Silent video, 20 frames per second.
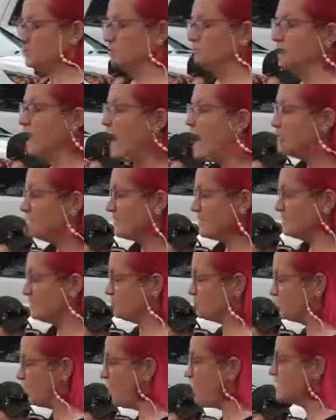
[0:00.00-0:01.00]
So love and
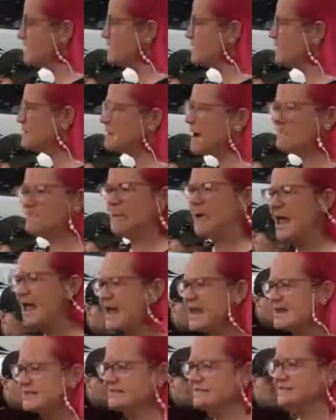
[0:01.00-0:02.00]
then joy and then what about
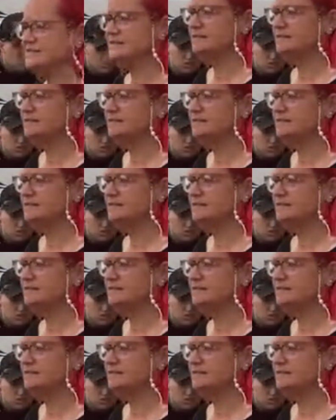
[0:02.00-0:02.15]
peace?